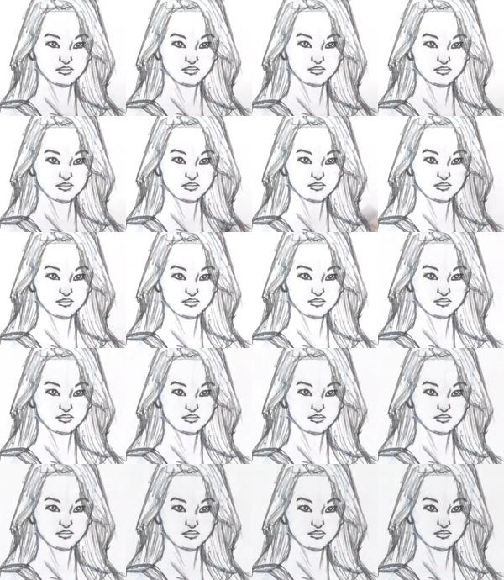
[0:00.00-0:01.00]

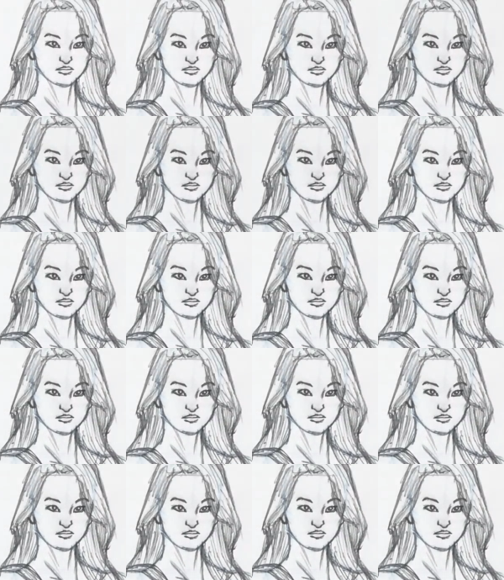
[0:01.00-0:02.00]

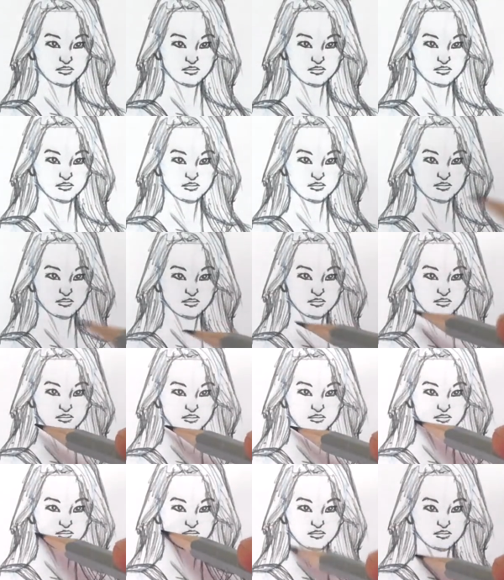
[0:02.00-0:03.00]

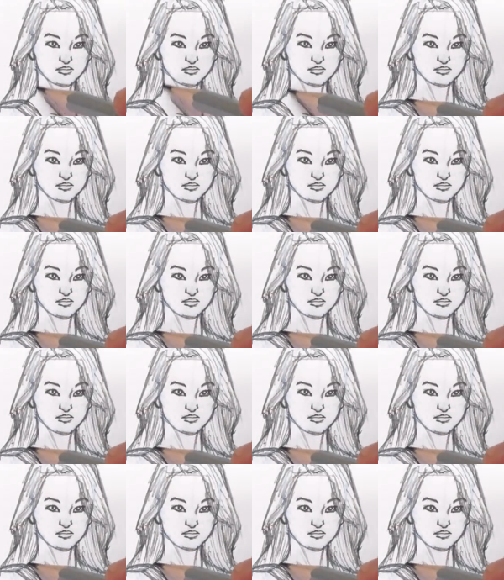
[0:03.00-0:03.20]
Nobody speaks.